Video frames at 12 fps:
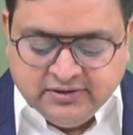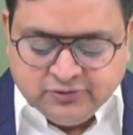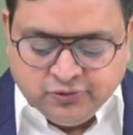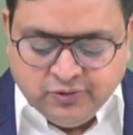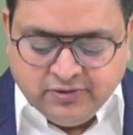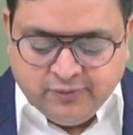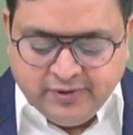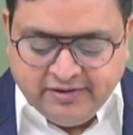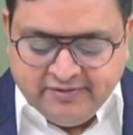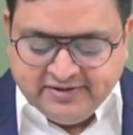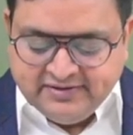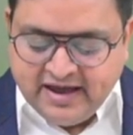So
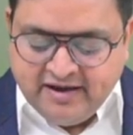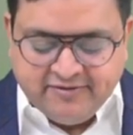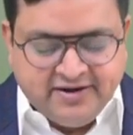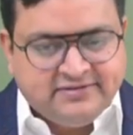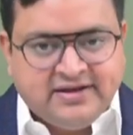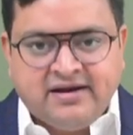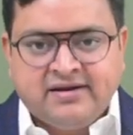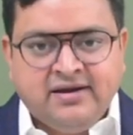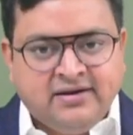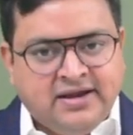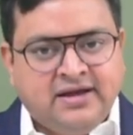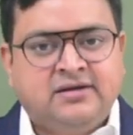whatever is the average
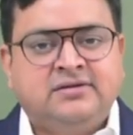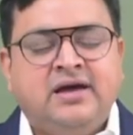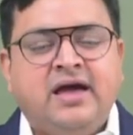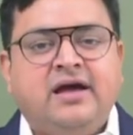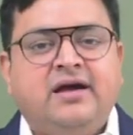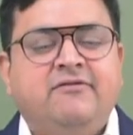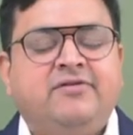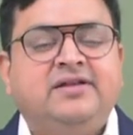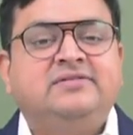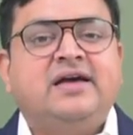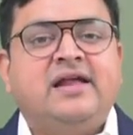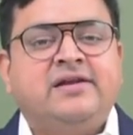salary, take the
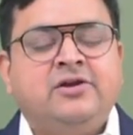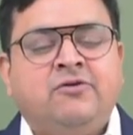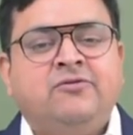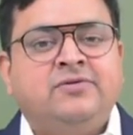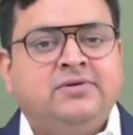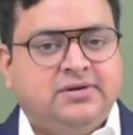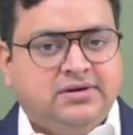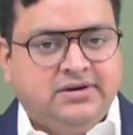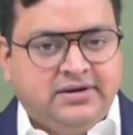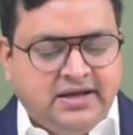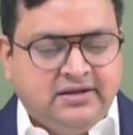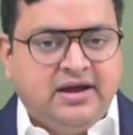average salary of
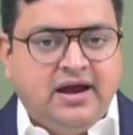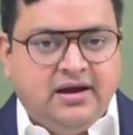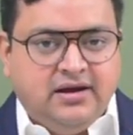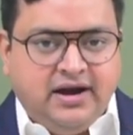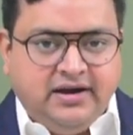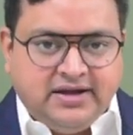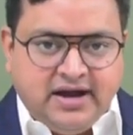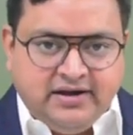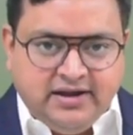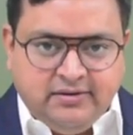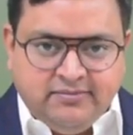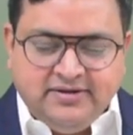take
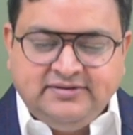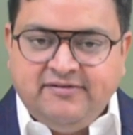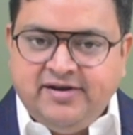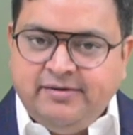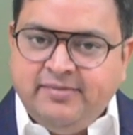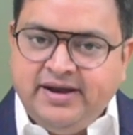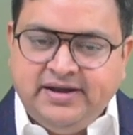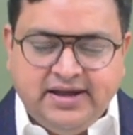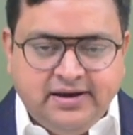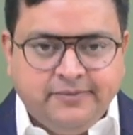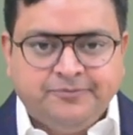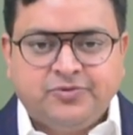entire 10 months divided by
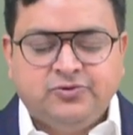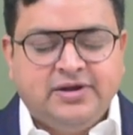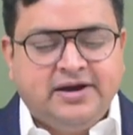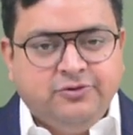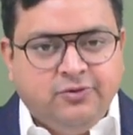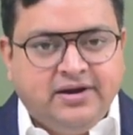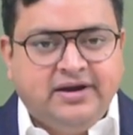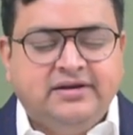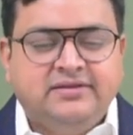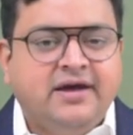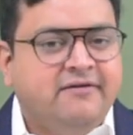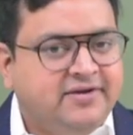10 so that you can
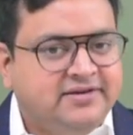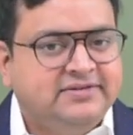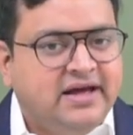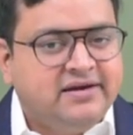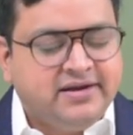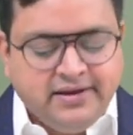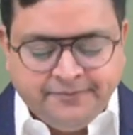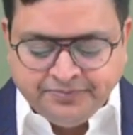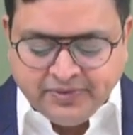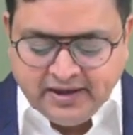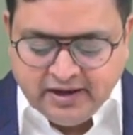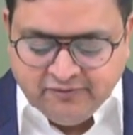get the average salary.
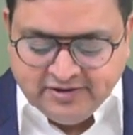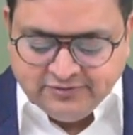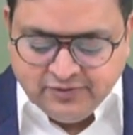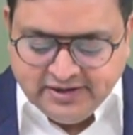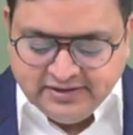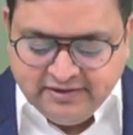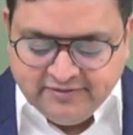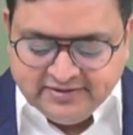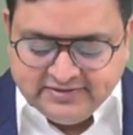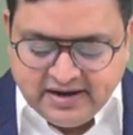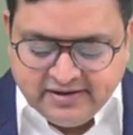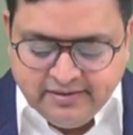And once you get the
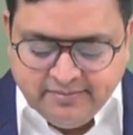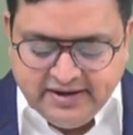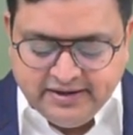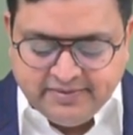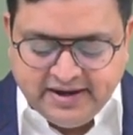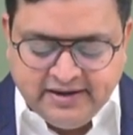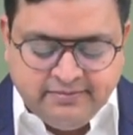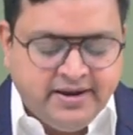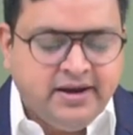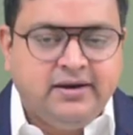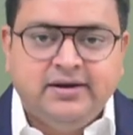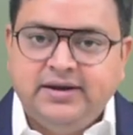average salary, multiply it
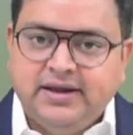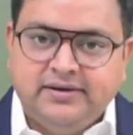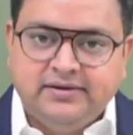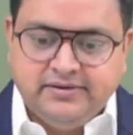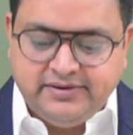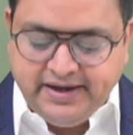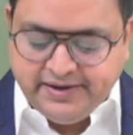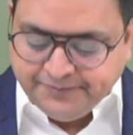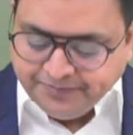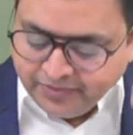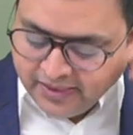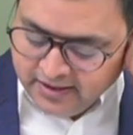by 10,
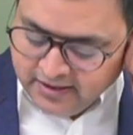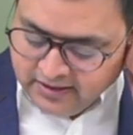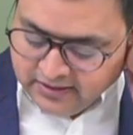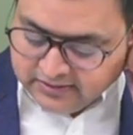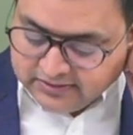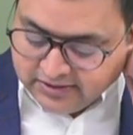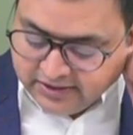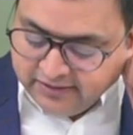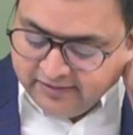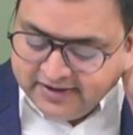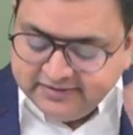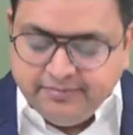right?
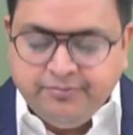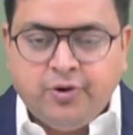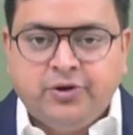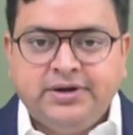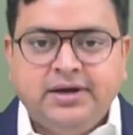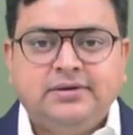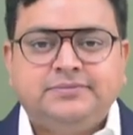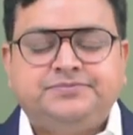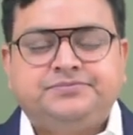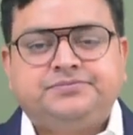Third one is important.